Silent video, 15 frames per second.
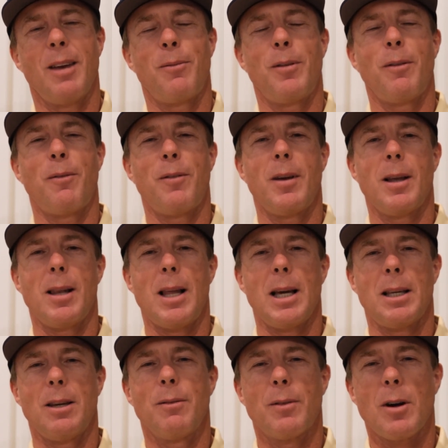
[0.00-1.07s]
If you feel
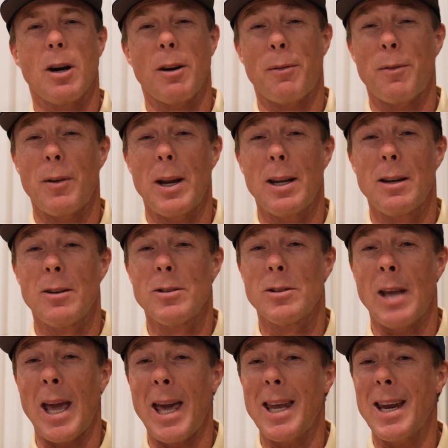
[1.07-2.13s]
like you've got a friend who's
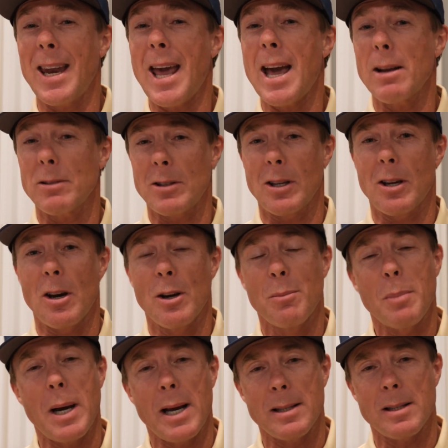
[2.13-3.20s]
headed out to go
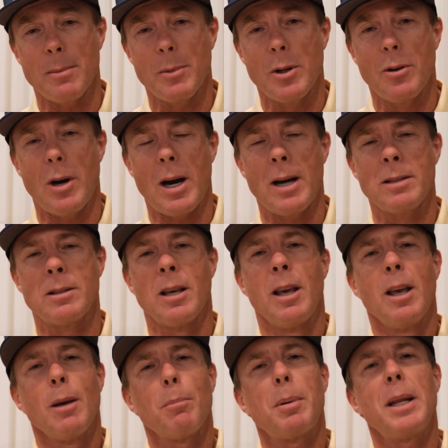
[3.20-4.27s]
and buy some new irons,
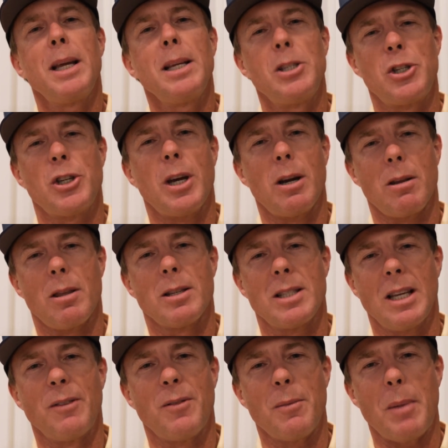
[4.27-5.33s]
please share this
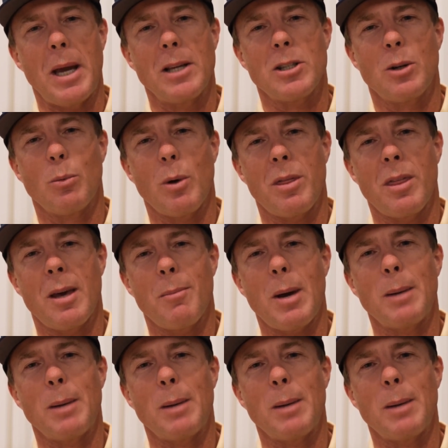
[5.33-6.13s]
information with them.